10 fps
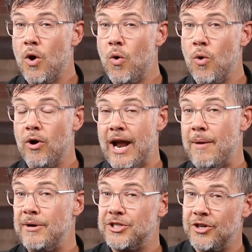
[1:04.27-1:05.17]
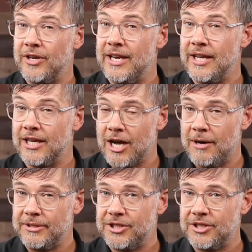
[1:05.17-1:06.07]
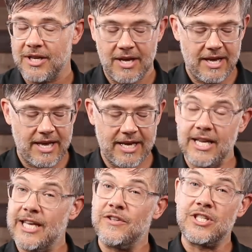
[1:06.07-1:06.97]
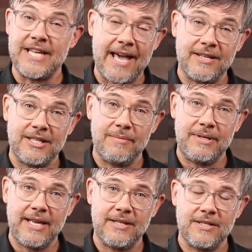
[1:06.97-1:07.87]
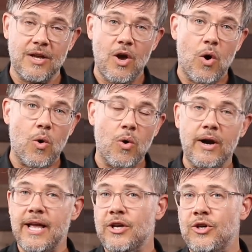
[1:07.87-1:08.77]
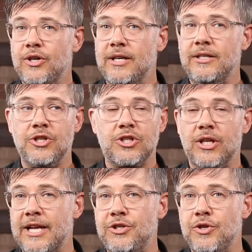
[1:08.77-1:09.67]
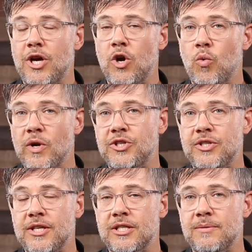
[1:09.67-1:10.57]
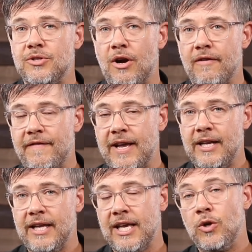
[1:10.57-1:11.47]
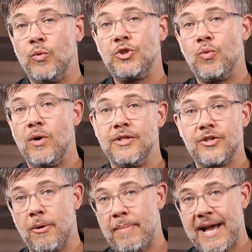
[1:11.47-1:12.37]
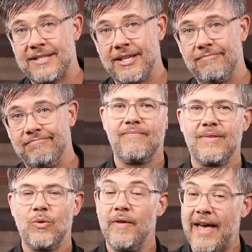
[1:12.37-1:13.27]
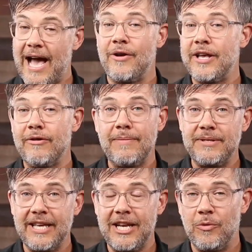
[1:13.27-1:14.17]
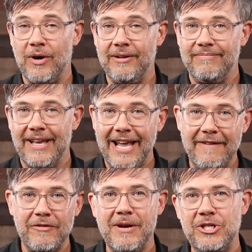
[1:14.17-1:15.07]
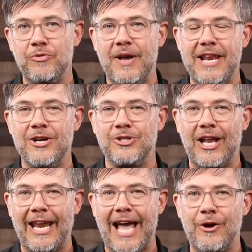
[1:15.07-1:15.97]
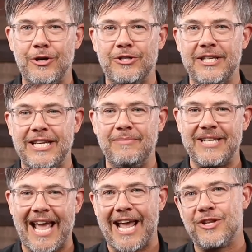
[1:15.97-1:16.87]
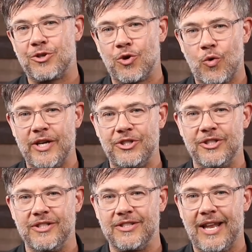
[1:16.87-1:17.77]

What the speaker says: or how much they're getting accomplished. It can give status updates, or it could just let you know which systems are failing and which ones are passing. Without interrupting anyone, information radiators allow your team to answer questions